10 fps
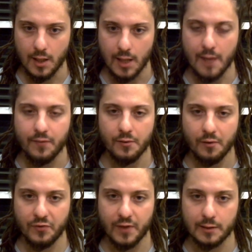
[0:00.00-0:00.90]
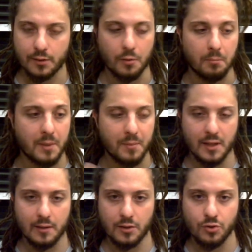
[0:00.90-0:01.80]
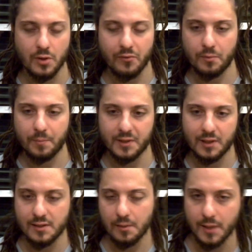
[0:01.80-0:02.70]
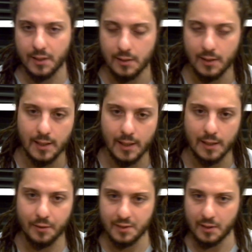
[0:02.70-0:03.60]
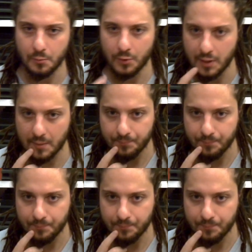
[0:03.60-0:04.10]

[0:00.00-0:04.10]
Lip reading: Have you ever felt, or maybe did you ever participate in a cacao ceremony?